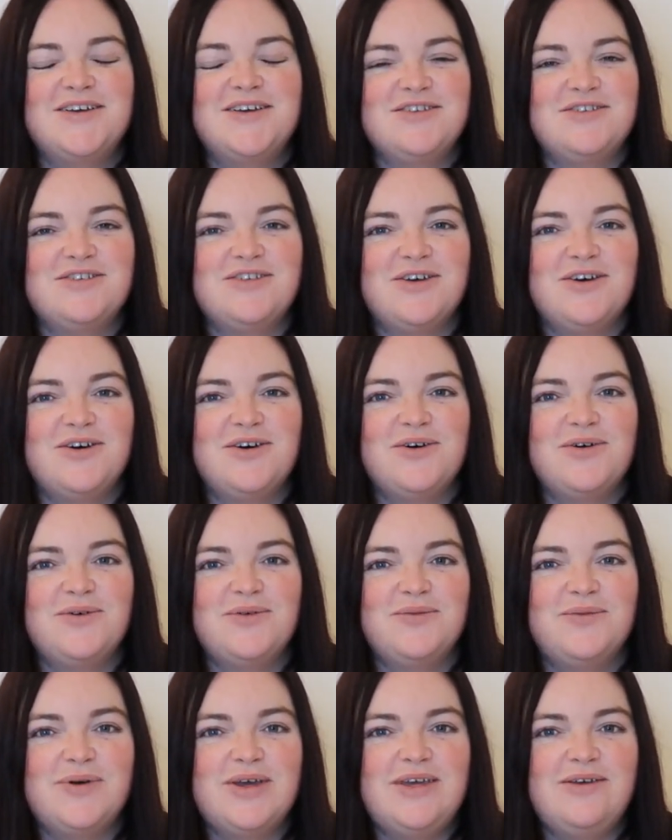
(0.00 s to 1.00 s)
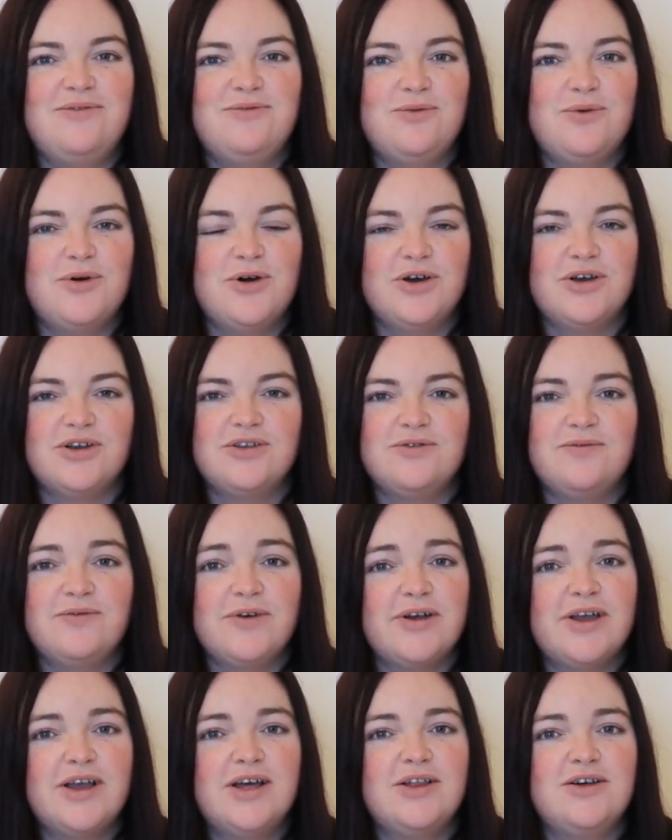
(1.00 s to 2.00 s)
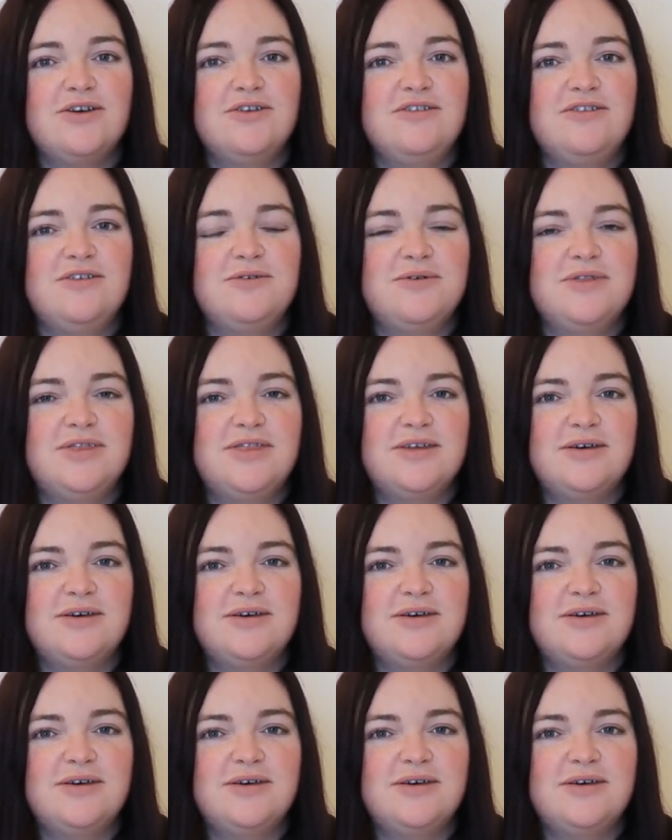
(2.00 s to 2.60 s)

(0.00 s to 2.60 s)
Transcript: So we've worked very closely with